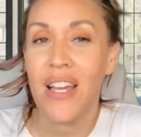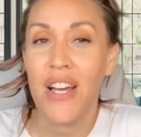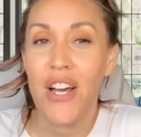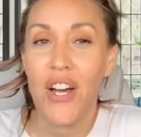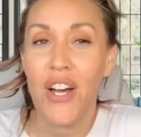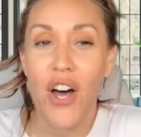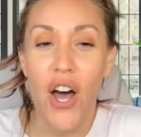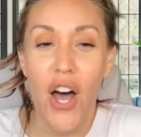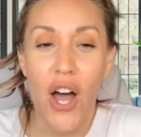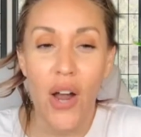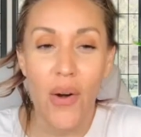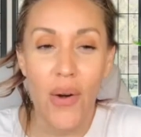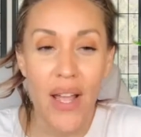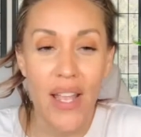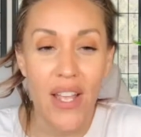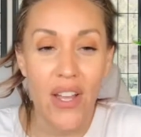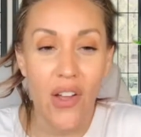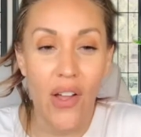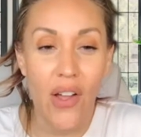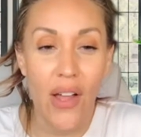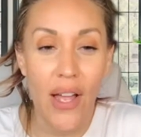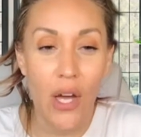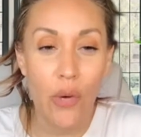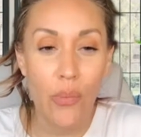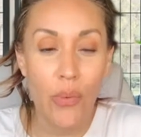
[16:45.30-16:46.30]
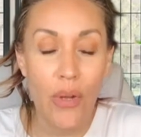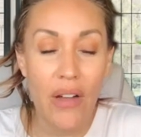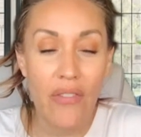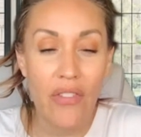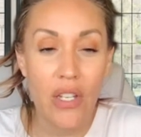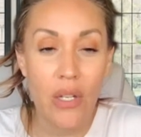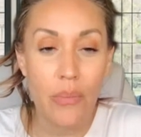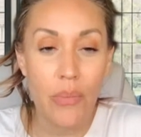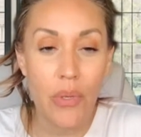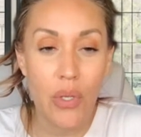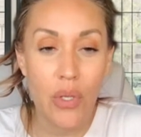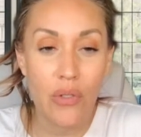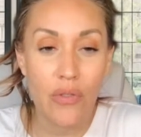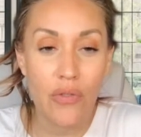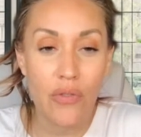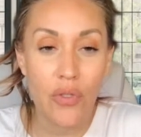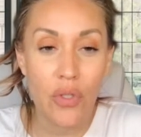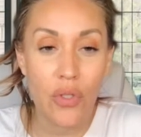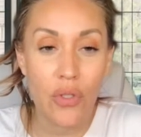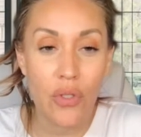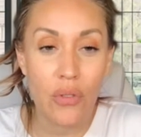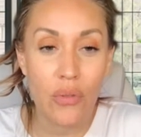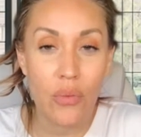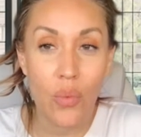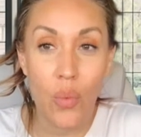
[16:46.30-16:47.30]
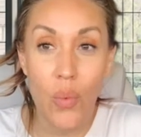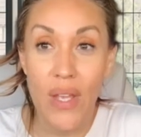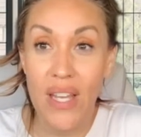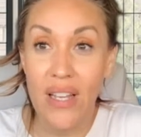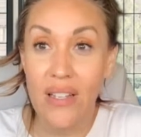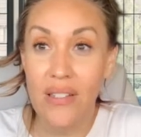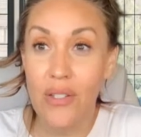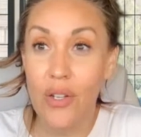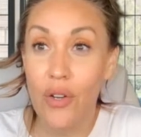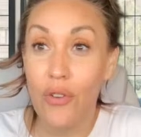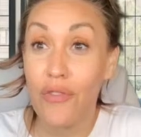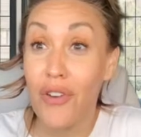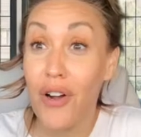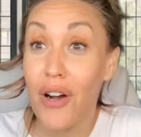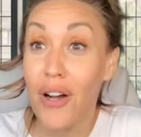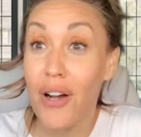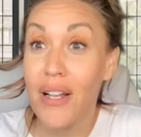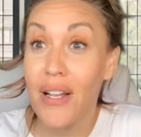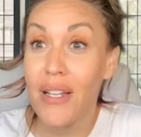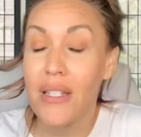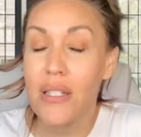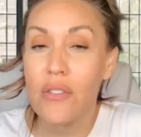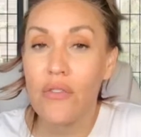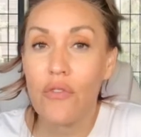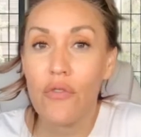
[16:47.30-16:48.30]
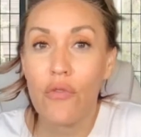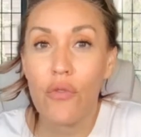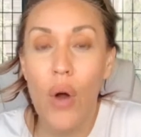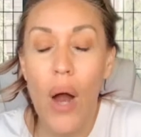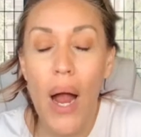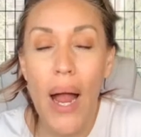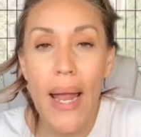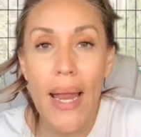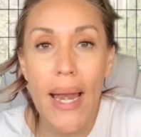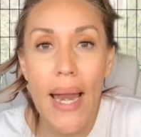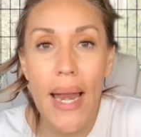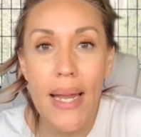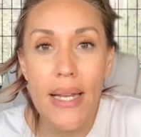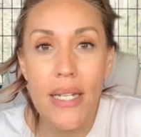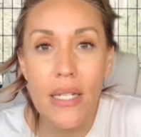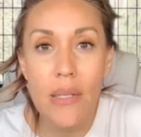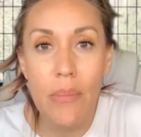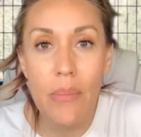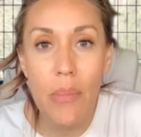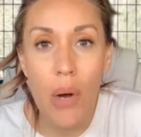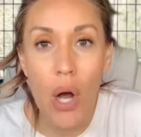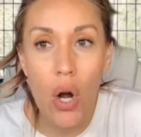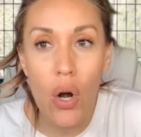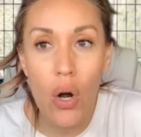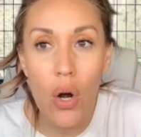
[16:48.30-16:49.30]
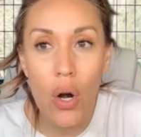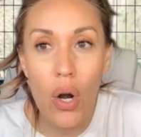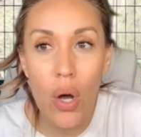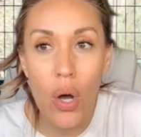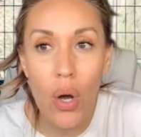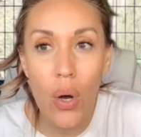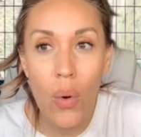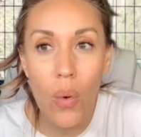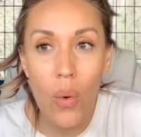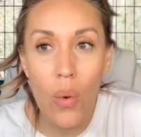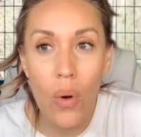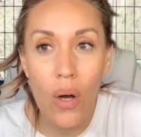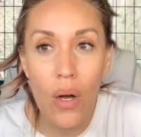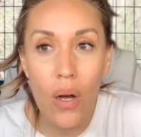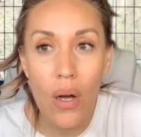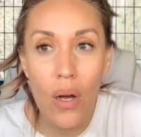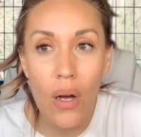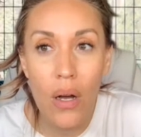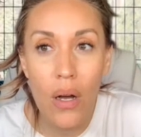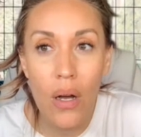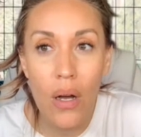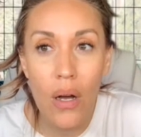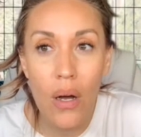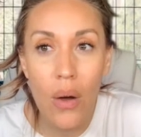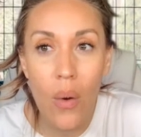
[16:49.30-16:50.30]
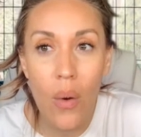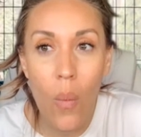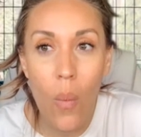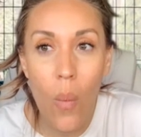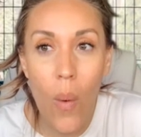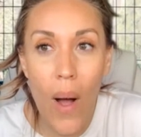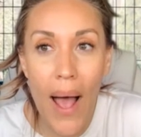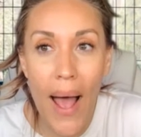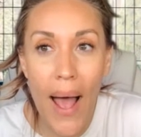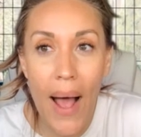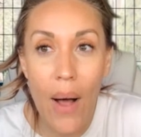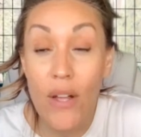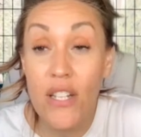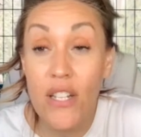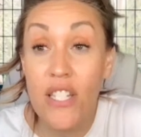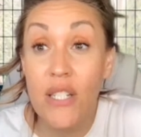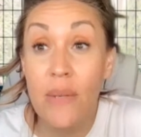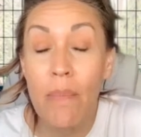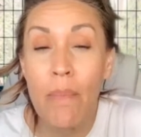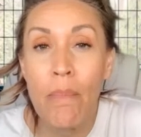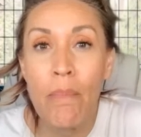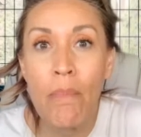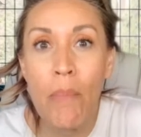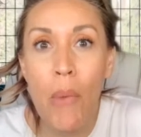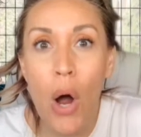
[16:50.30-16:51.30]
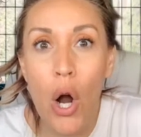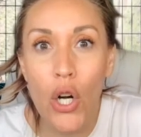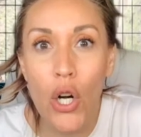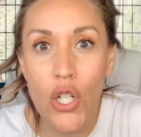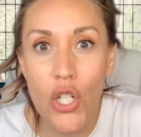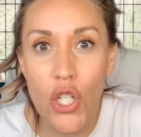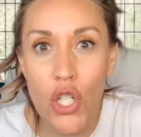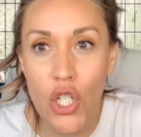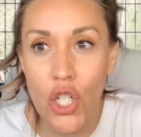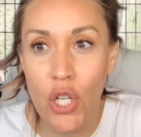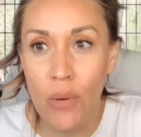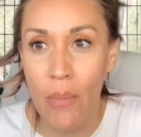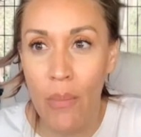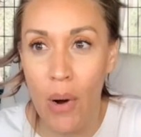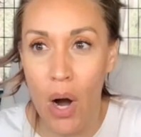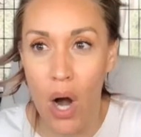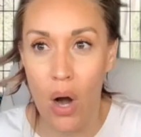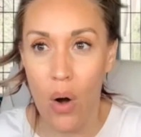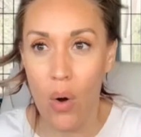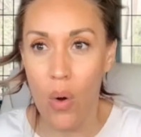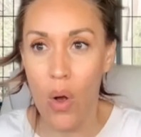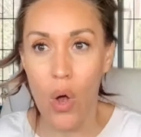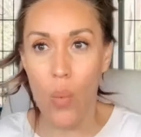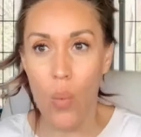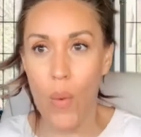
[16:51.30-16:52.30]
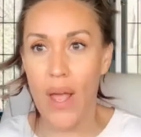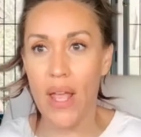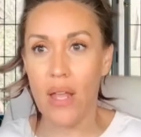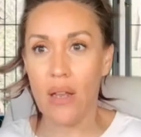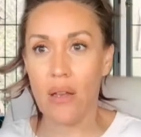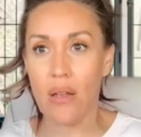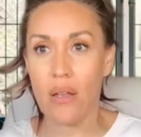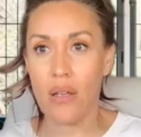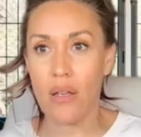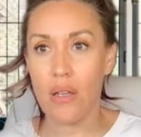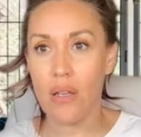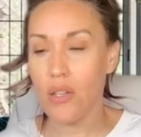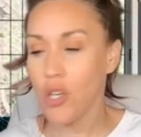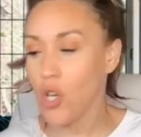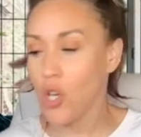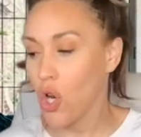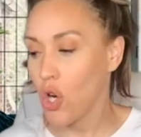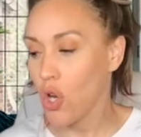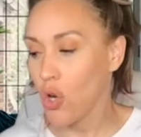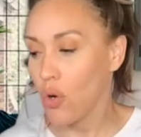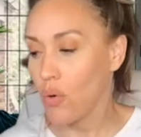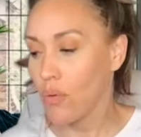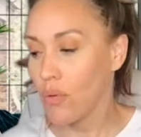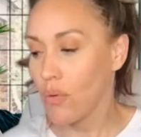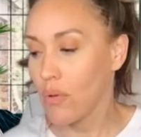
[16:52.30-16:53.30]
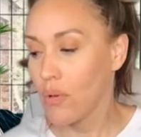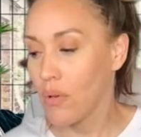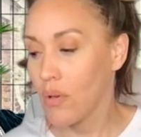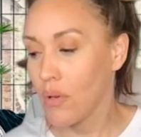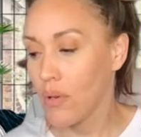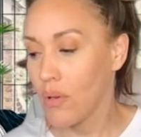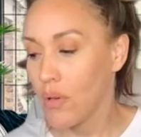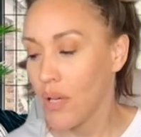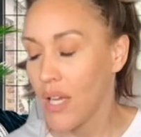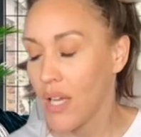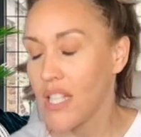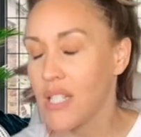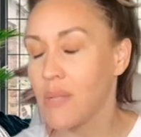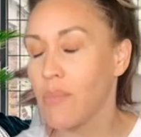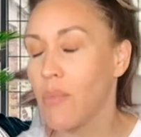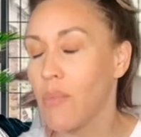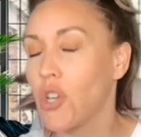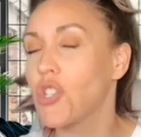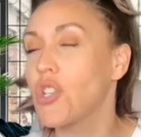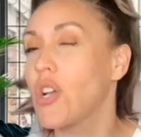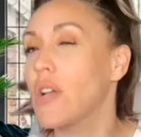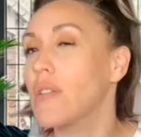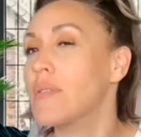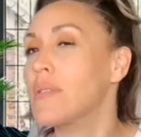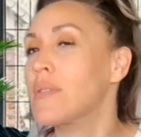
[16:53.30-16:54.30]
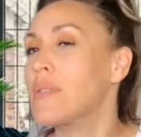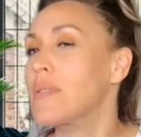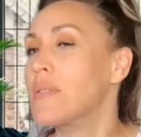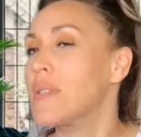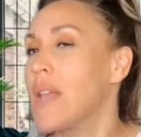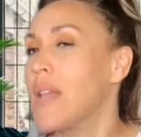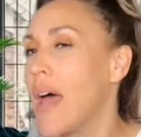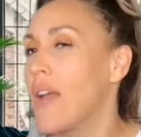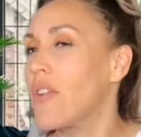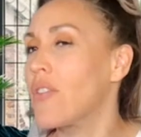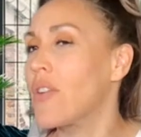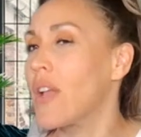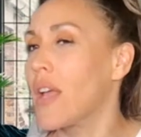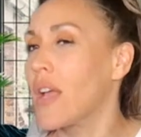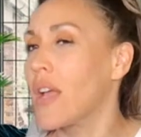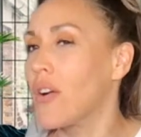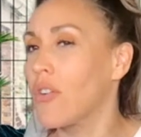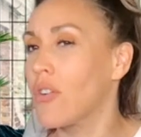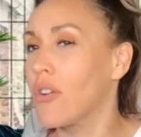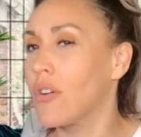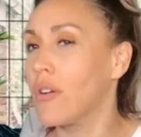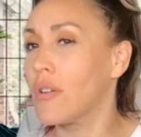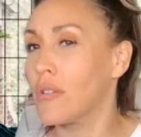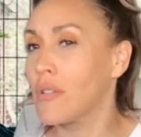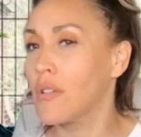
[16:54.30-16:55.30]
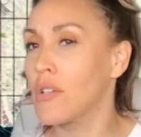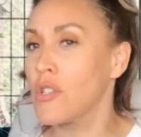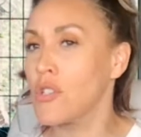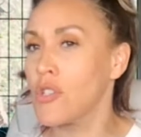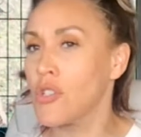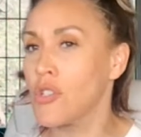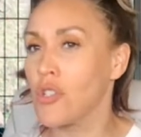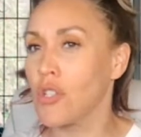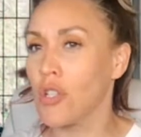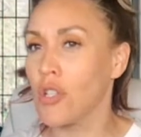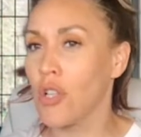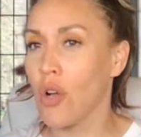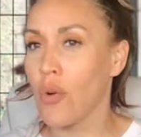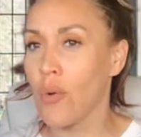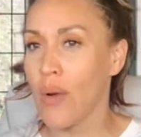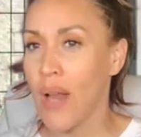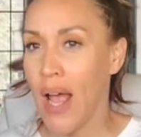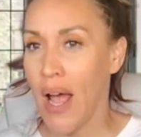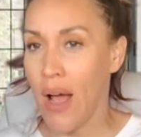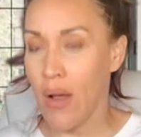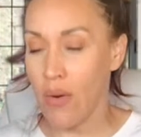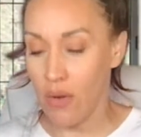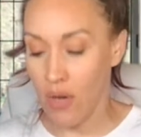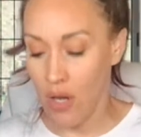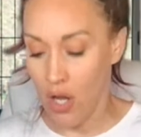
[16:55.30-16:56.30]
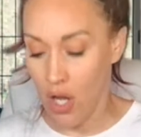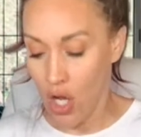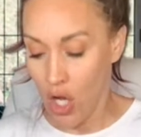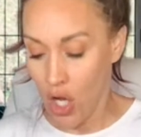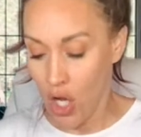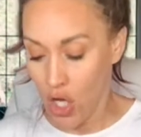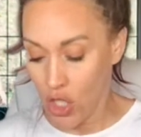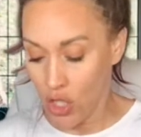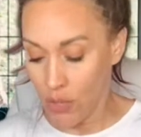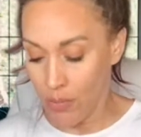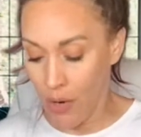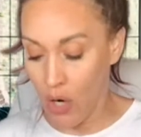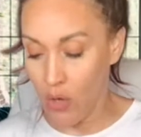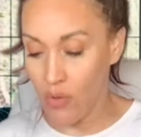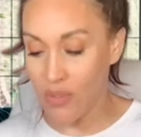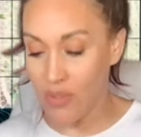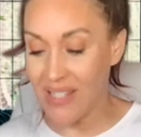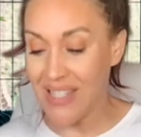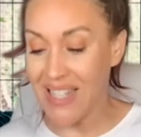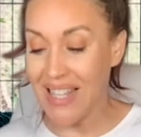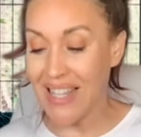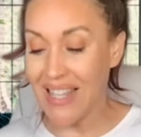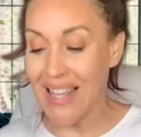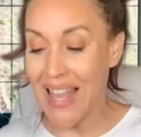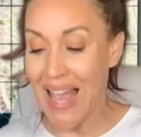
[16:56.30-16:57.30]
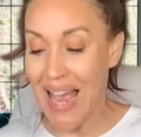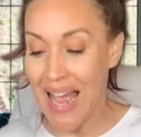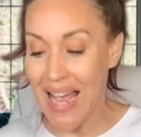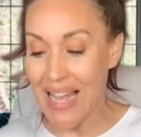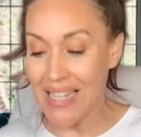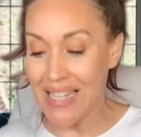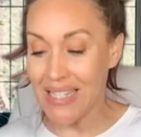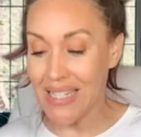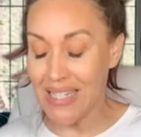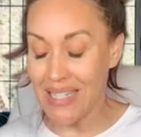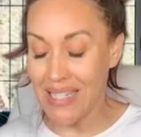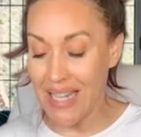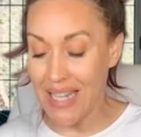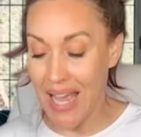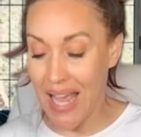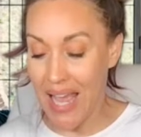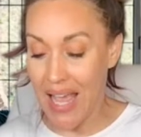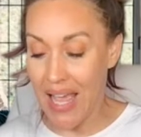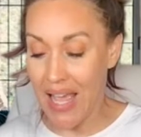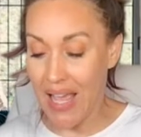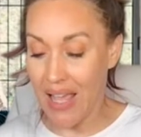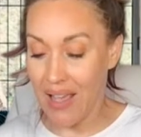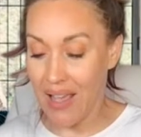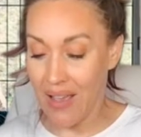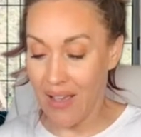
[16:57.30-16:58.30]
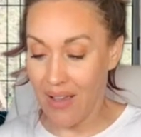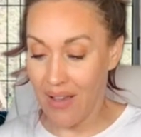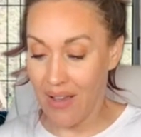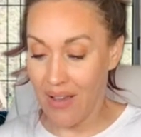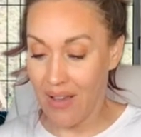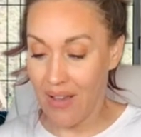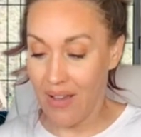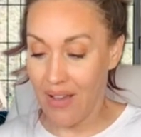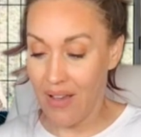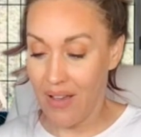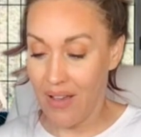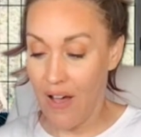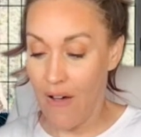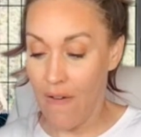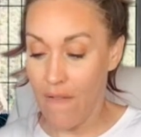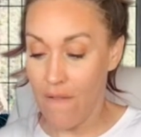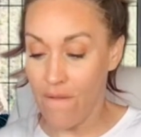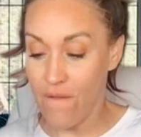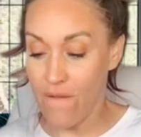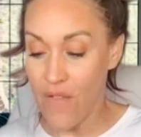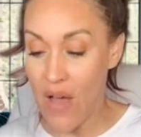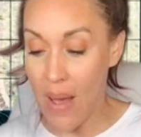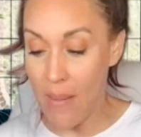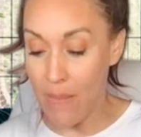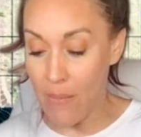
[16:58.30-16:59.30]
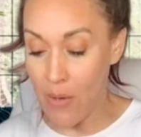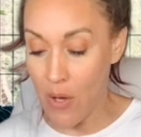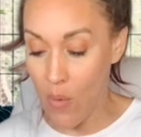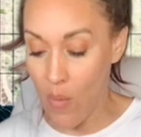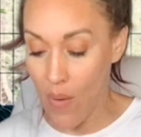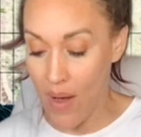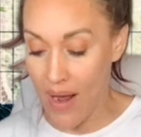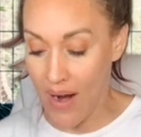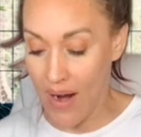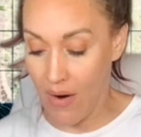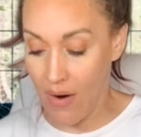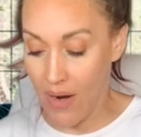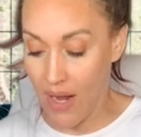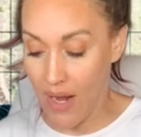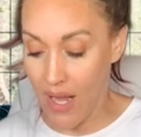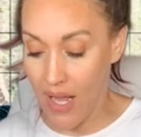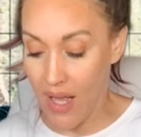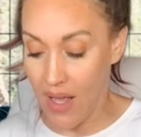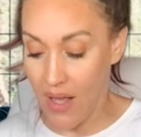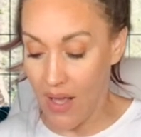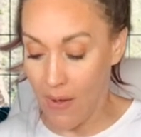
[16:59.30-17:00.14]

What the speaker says: All right, y'all. I hope you're having a beautiful week so far. It's Friday tomorrow. Wow. It's March tomorrow. Wait, no. It's March on Saturday, girl. Slow down. Tomorrow's the last day of February.